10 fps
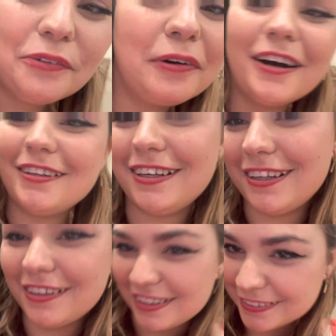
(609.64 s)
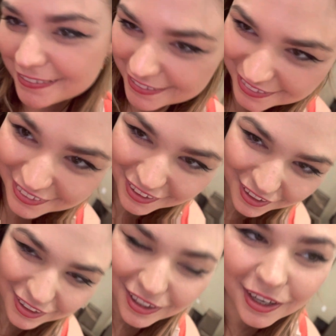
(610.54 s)
Or the
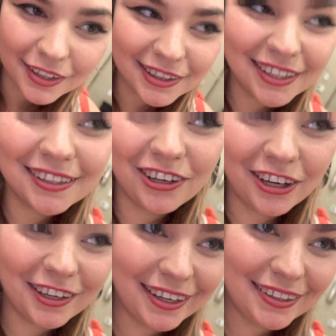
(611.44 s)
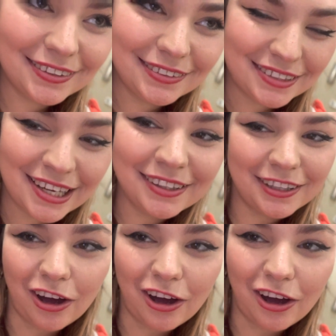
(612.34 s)
the cookies in the